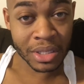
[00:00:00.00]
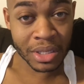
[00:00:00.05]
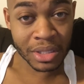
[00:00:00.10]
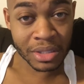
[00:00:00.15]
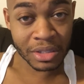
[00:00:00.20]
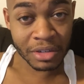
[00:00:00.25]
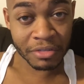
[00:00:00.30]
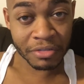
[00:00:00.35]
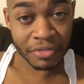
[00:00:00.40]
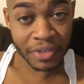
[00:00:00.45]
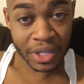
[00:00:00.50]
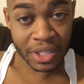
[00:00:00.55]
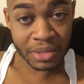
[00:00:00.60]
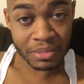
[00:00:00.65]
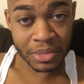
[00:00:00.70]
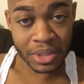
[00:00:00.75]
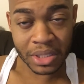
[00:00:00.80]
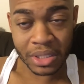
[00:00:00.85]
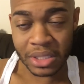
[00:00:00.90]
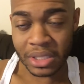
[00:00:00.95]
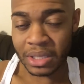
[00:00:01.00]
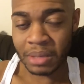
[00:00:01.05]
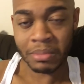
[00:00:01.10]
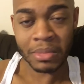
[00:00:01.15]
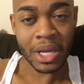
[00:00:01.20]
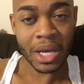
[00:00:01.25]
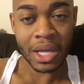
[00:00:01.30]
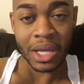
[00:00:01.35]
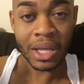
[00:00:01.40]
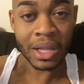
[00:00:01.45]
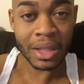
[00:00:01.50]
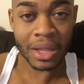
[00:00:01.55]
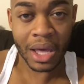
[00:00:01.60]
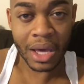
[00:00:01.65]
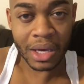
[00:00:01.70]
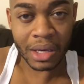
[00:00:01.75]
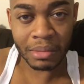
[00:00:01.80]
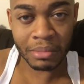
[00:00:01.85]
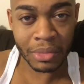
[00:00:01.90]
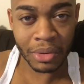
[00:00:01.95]
it doesn't affect me because i'm not in
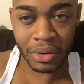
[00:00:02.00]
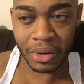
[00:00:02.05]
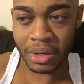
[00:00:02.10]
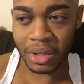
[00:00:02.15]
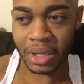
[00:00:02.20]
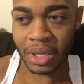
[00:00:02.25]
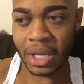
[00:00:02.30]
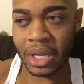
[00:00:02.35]
that community